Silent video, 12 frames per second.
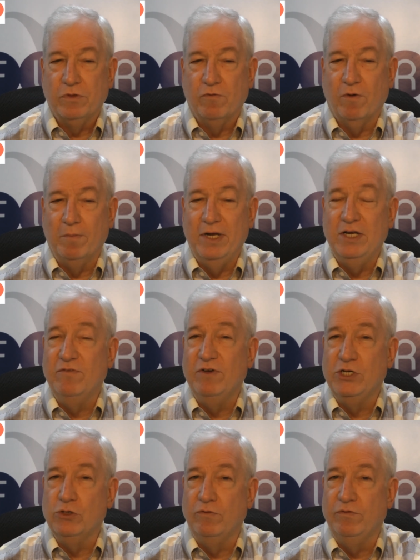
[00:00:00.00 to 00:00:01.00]
from
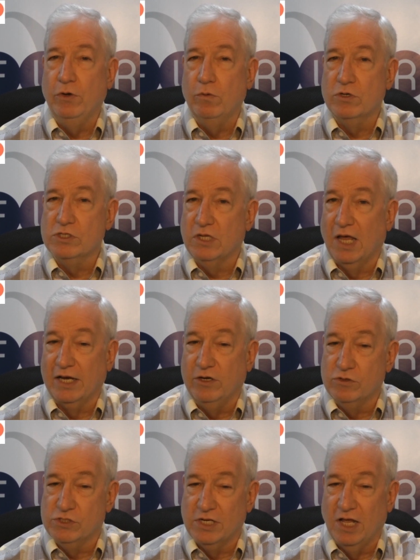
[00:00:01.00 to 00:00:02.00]
individual viewers like
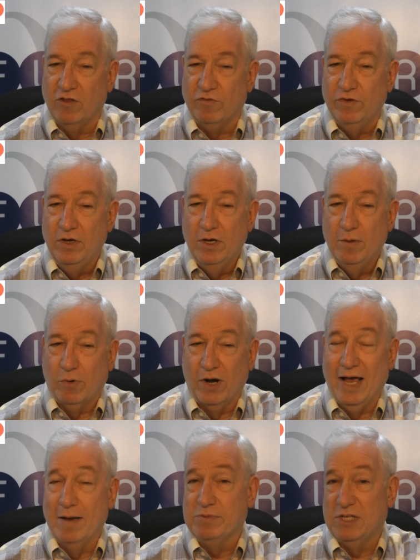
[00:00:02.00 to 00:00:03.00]
yourself,
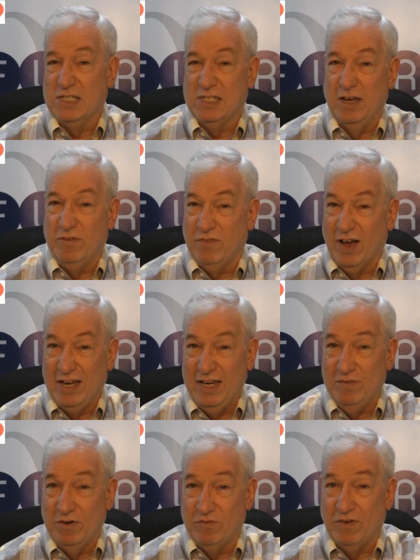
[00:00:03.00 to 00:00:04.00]
perhaps, let's say, five,
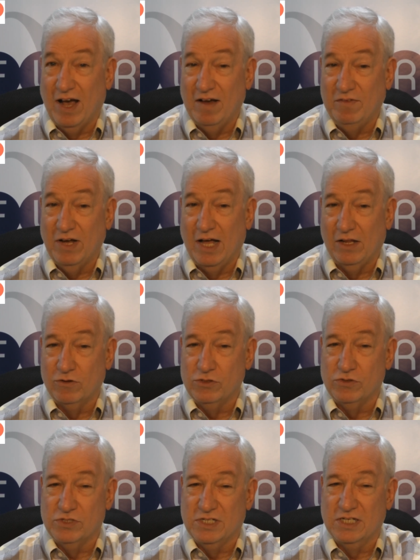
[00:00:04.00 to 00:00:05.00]
even five
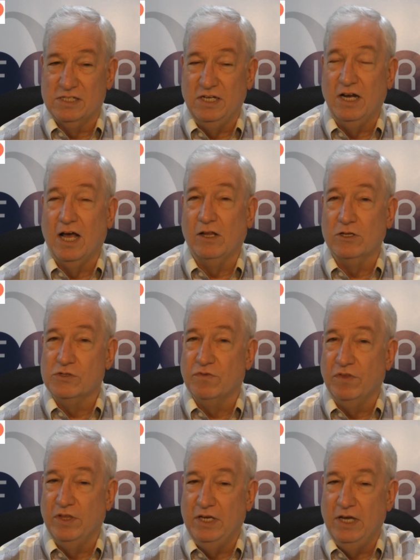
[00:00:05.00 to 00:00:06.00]
dollars or sixty dollars
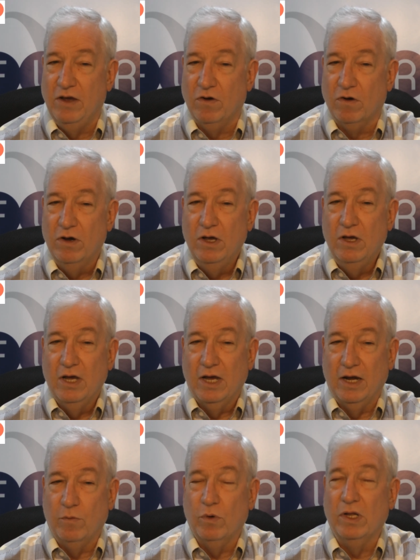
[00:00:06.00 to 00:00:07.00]
for the year,
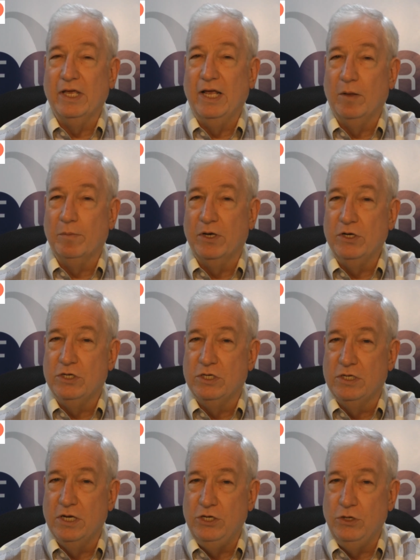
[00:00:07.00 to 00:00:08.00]
can really help
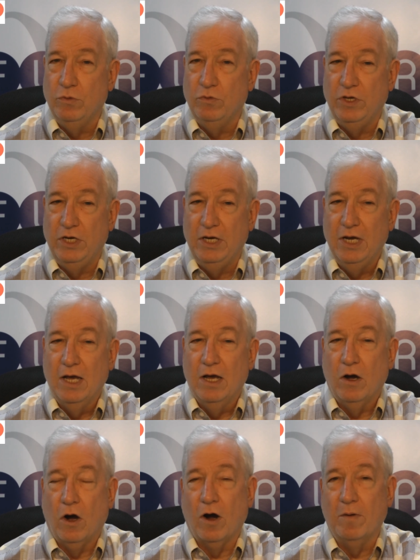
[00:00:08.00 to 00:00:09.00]
continue the
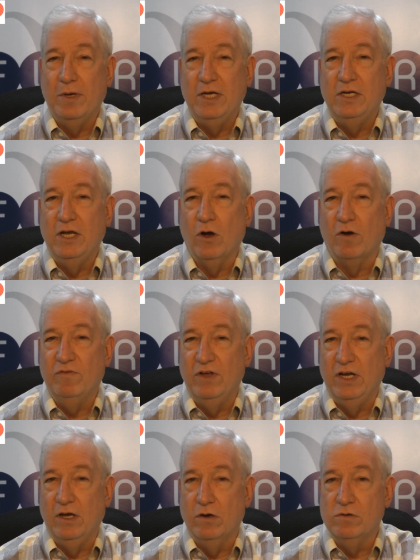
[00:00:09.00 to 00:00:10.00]
R B D R
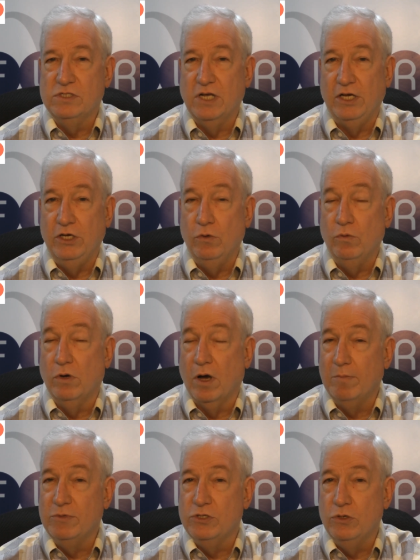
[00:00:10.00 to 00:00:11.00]
videos that you
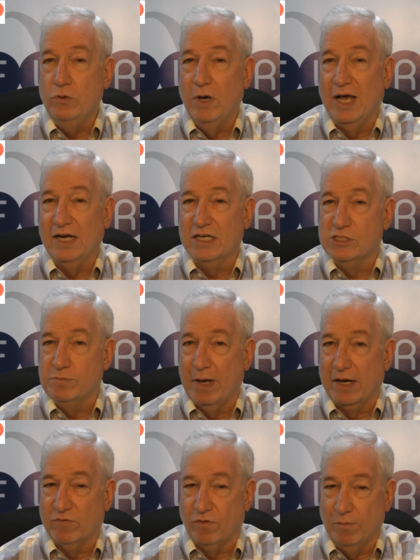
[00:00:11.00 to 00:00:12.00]
come to and
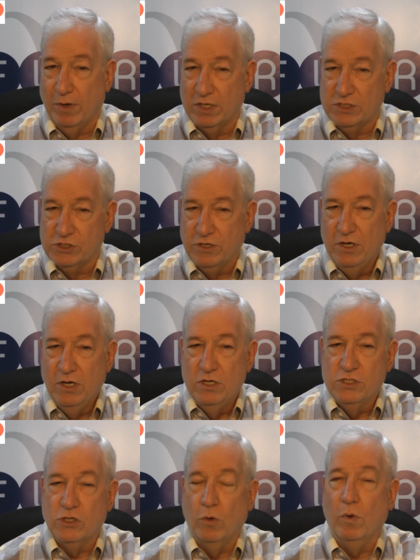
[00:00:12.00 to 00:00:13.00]
expect from us.
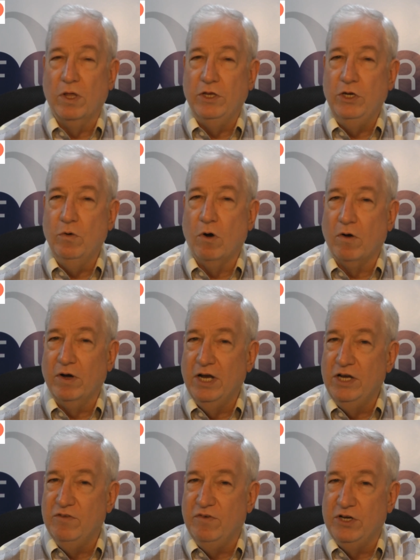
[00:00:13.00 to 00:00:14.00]
So whether you are an
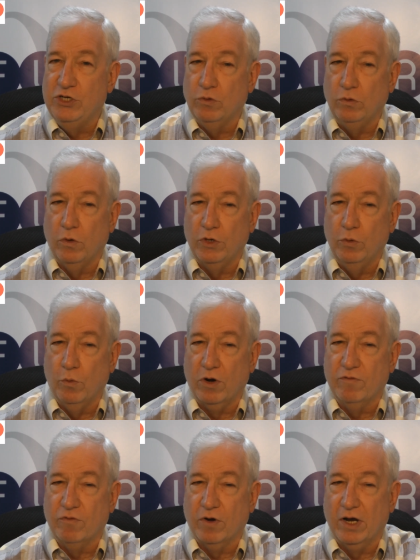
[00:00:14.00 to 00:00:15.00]
individual or you
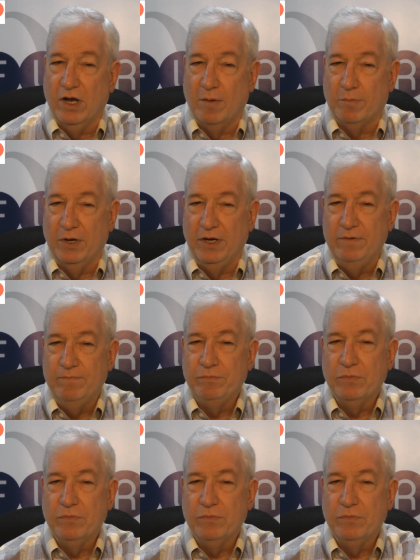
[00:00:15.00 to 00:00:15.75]
work for a company,